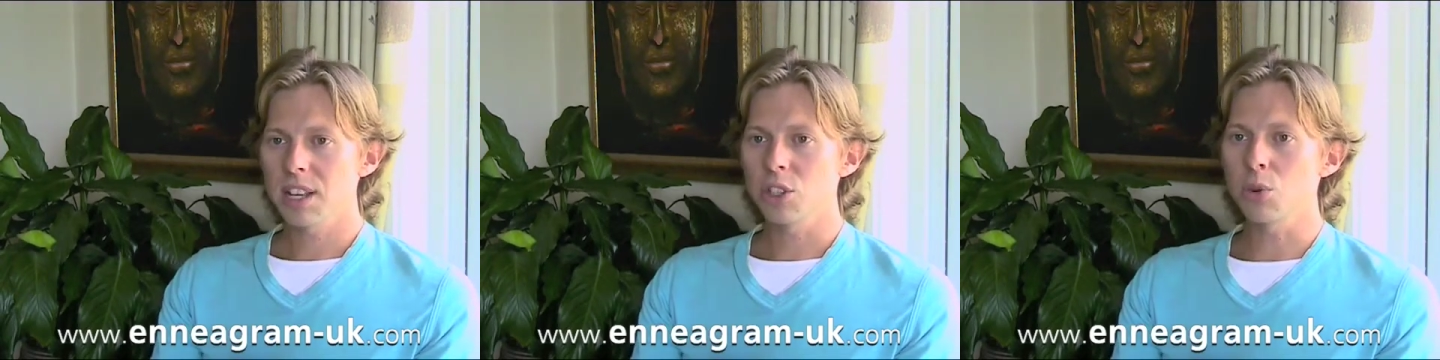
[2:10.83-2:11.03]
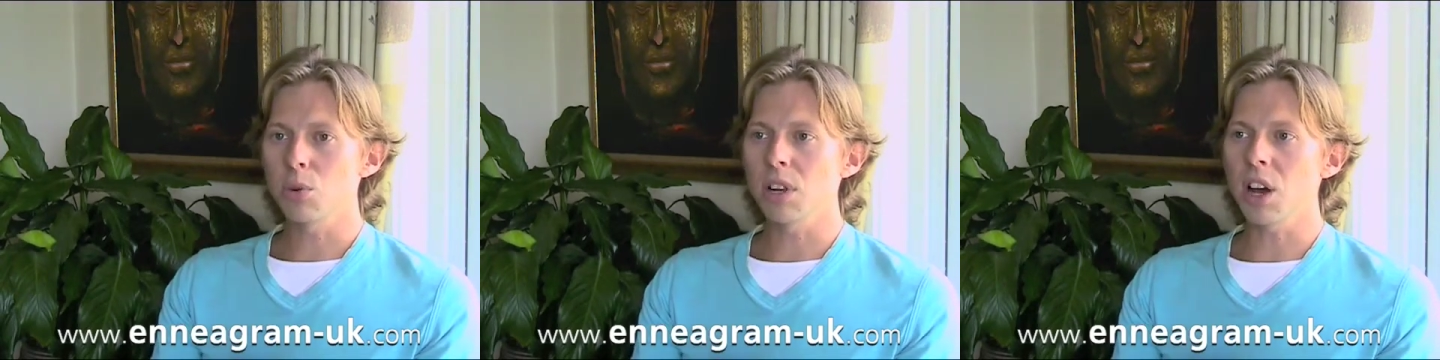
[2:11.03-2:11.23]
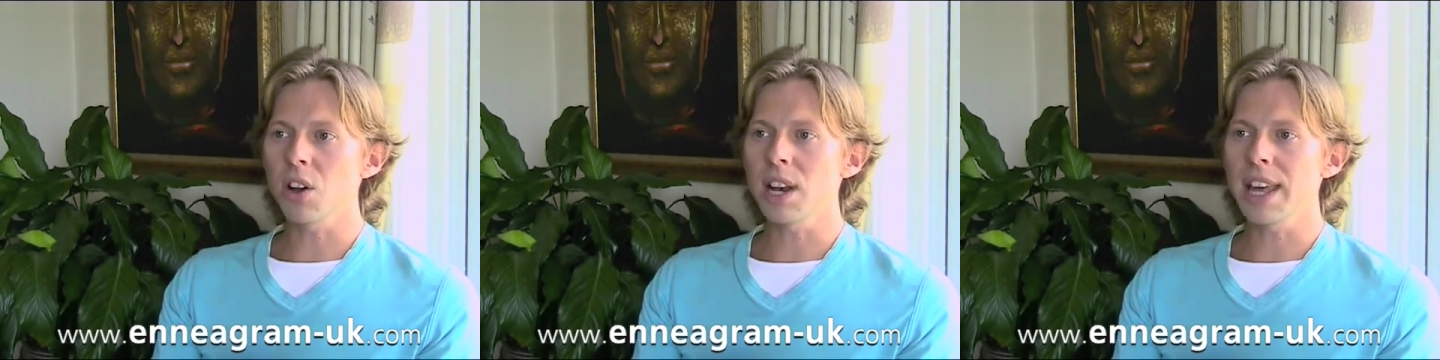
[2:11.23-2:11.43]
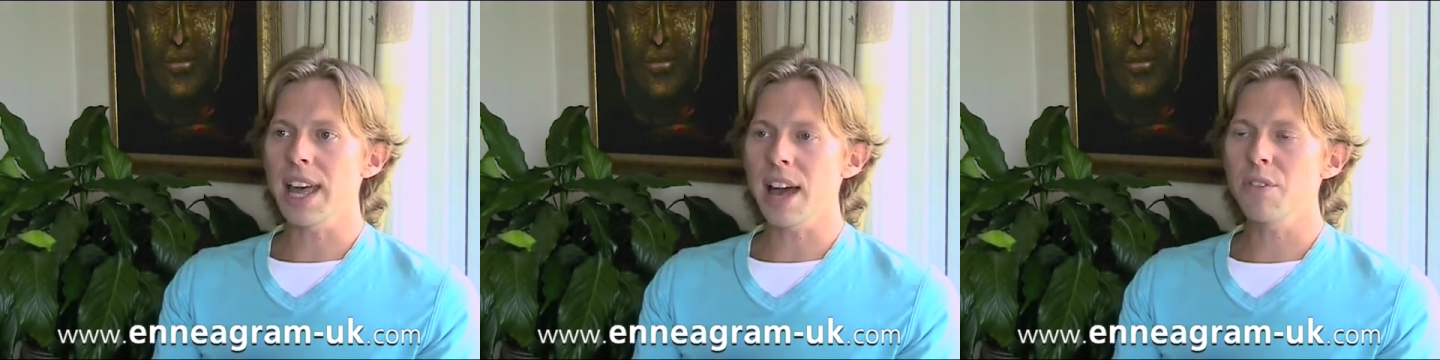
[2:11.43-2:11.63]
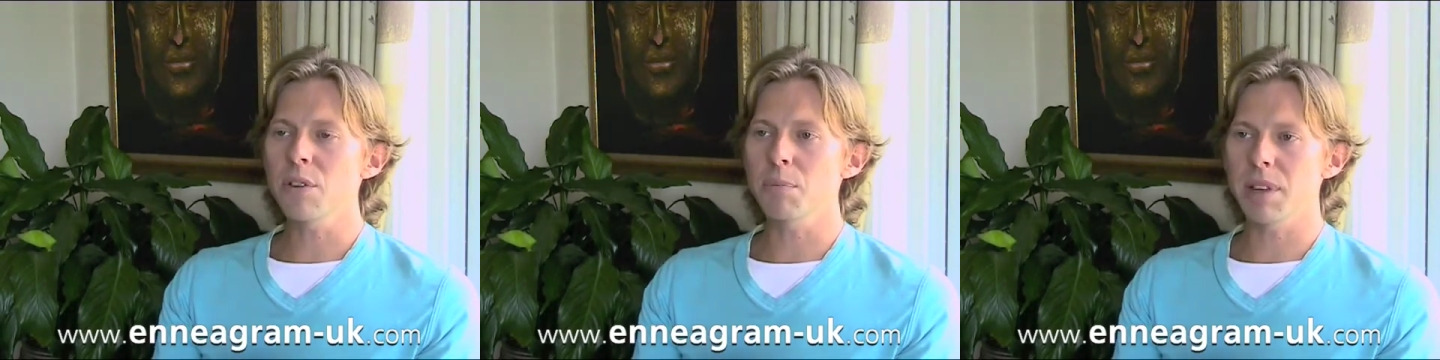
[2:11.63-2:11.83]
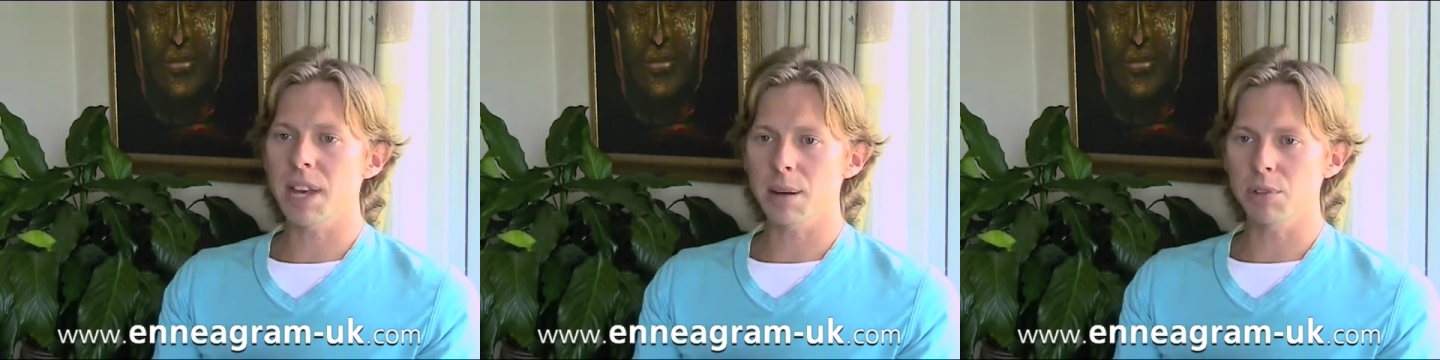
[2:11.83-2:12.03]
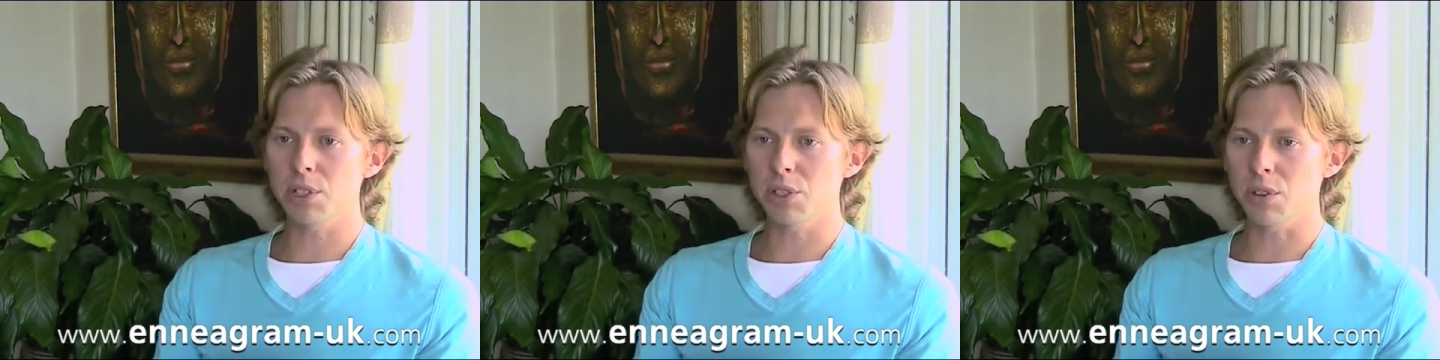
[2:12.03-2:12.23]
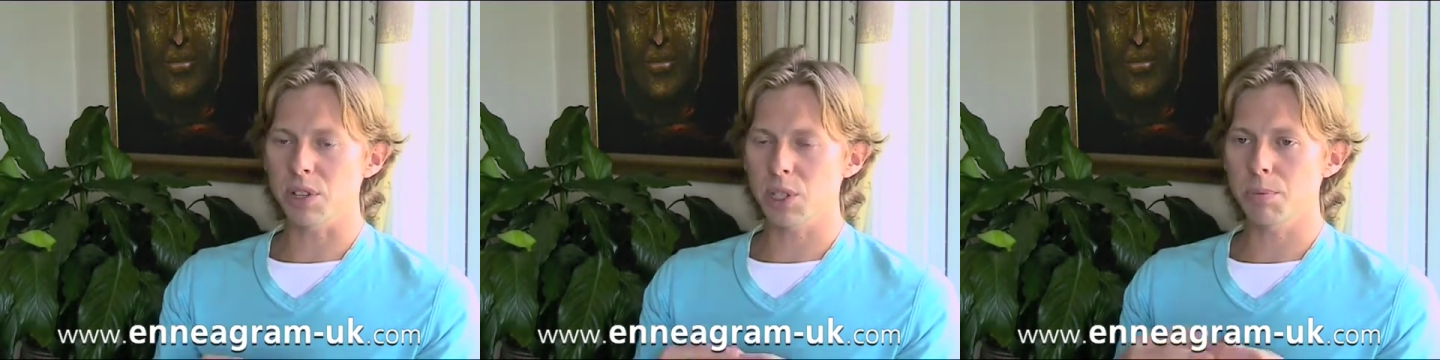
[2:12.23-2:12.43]
You will only ever be able
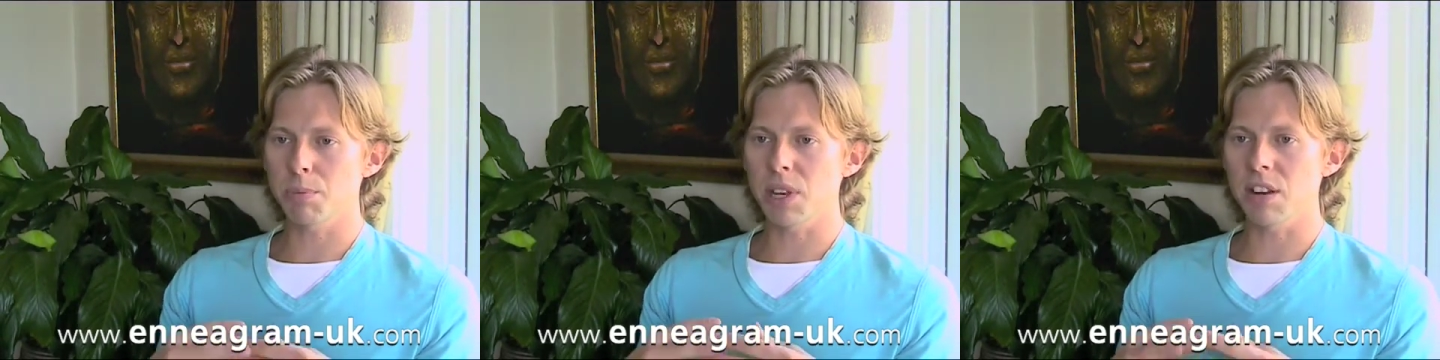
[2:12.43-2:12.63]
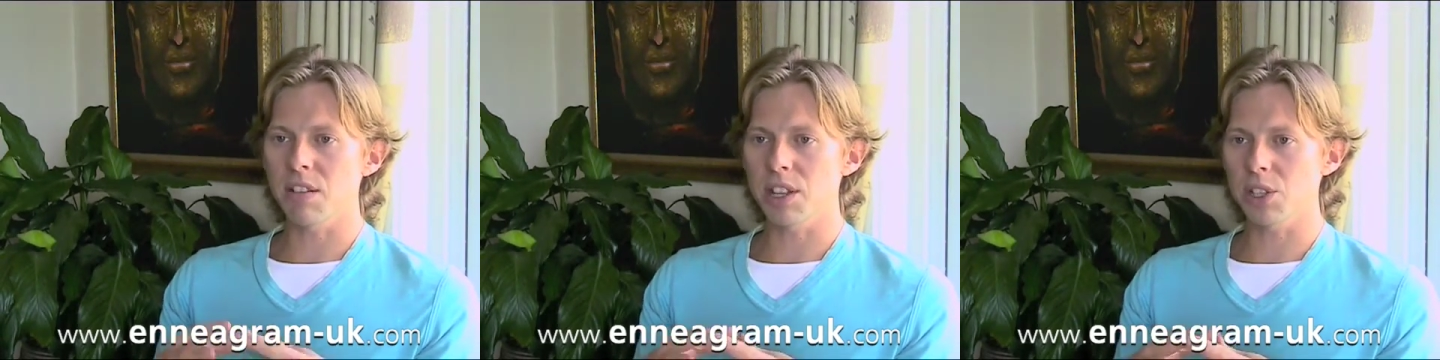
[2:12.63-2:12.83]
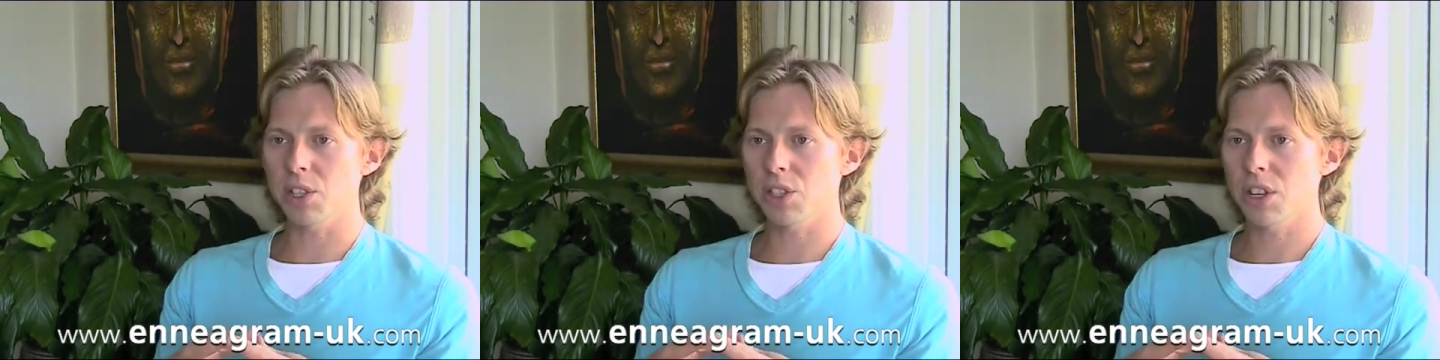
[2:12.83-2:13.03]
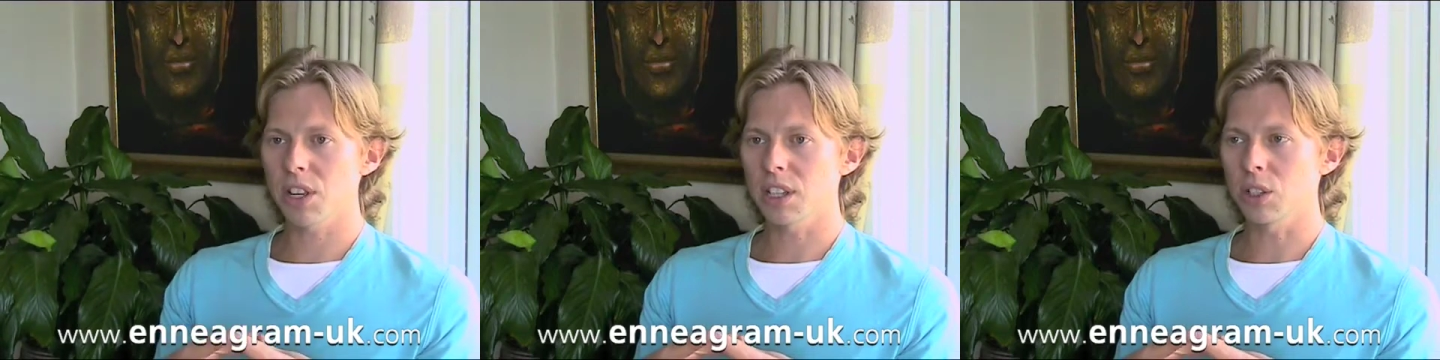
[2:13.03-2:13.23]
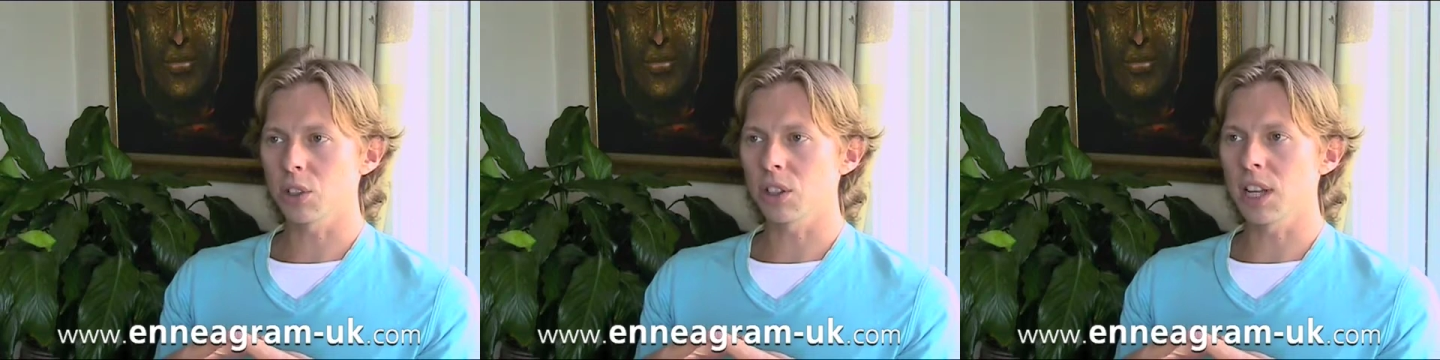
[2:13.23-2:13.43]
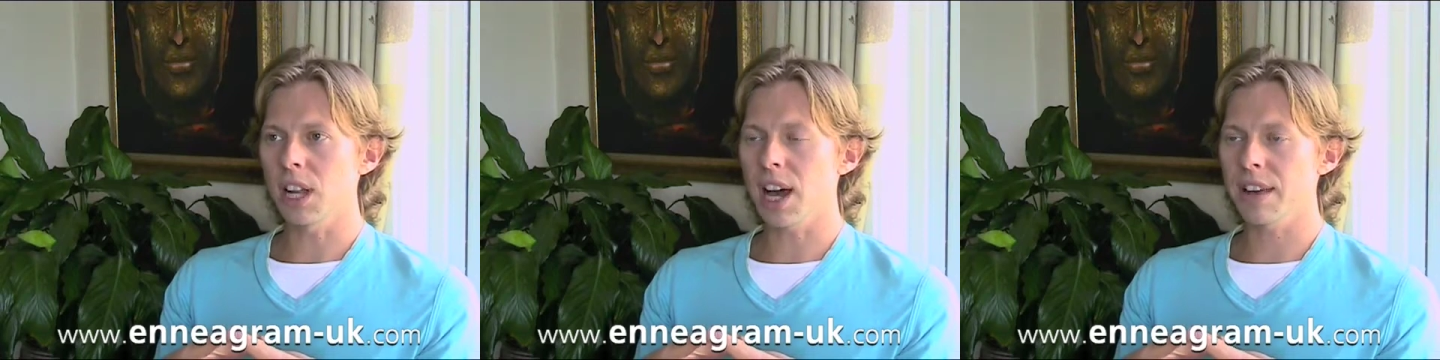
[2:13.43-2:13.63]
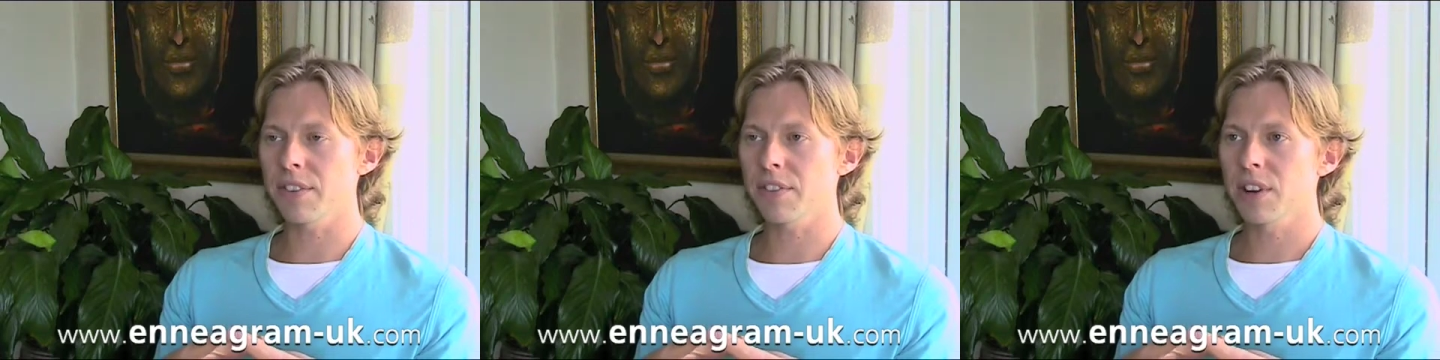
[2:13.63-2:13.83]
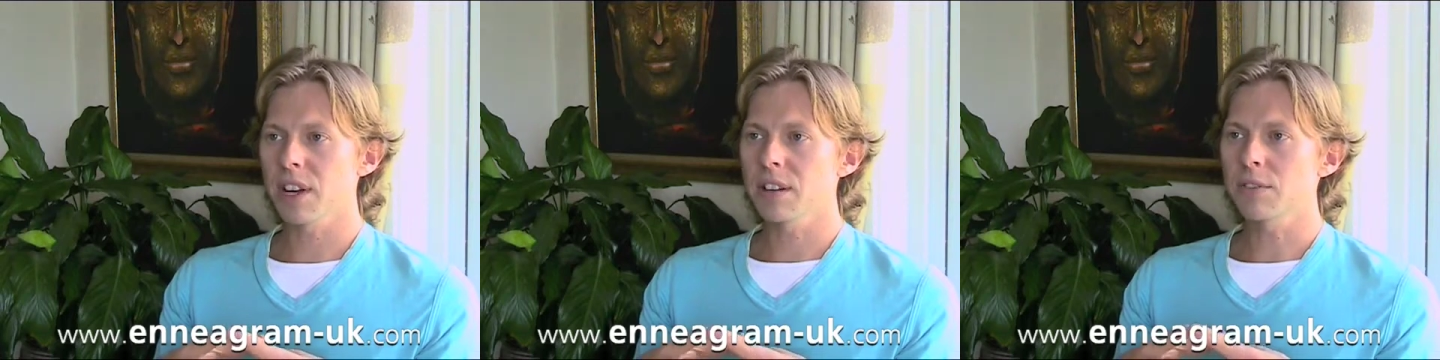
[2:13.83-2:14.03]
to experience your
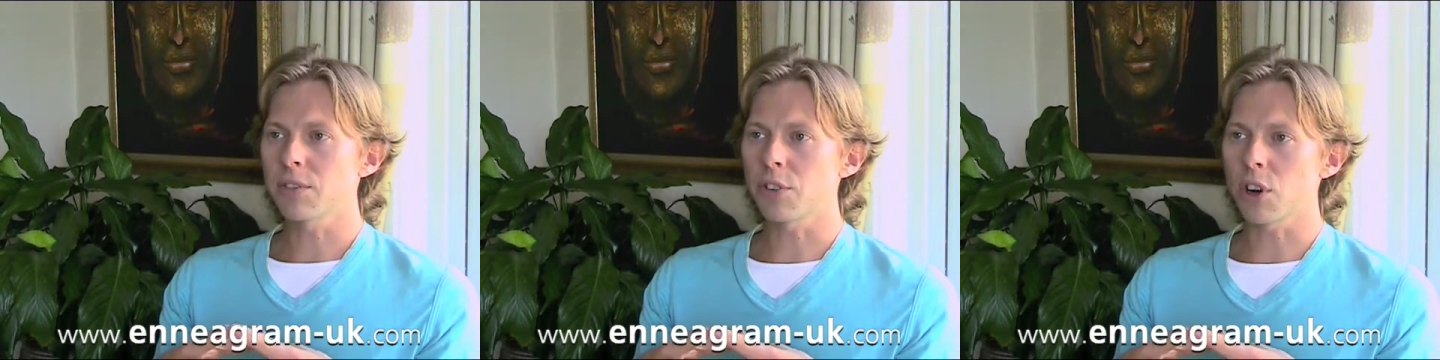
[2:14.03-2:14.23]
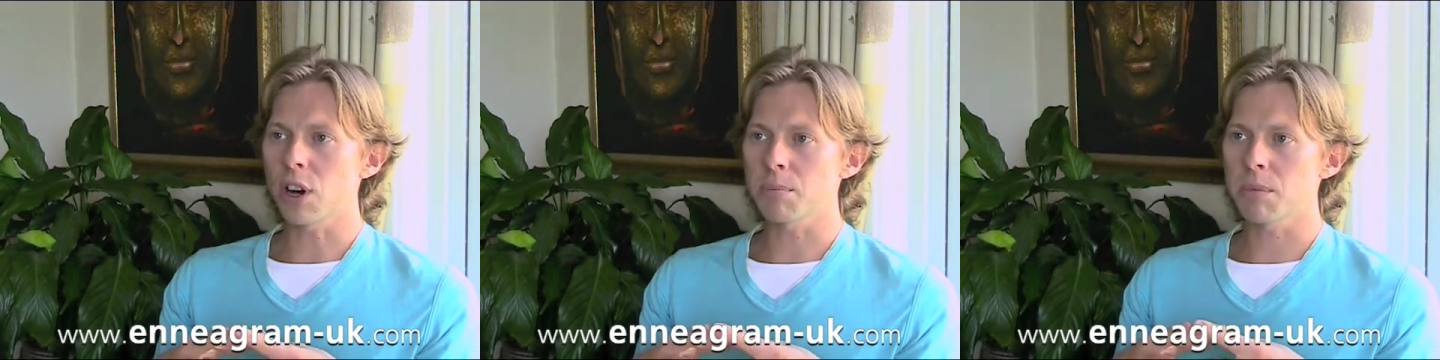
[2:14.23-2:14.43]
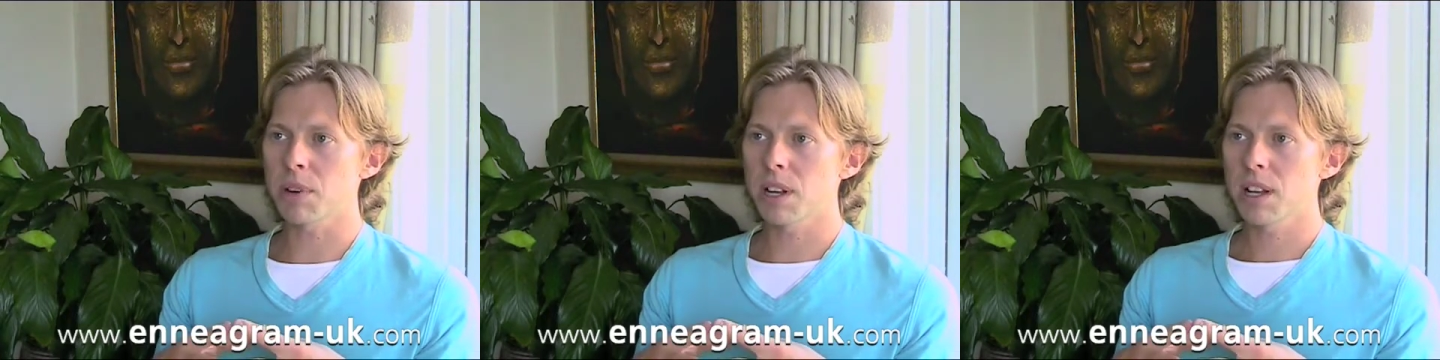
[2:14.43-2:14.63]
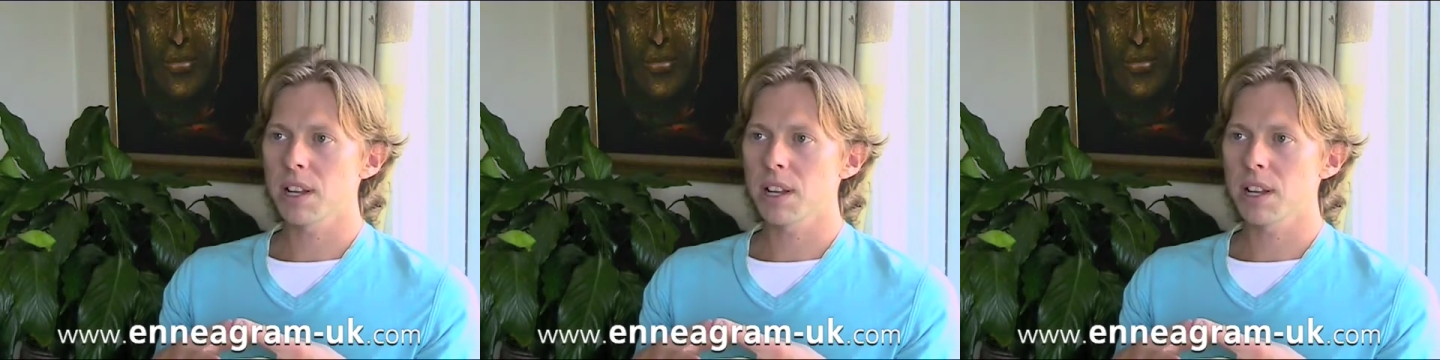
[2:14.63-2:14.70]
life from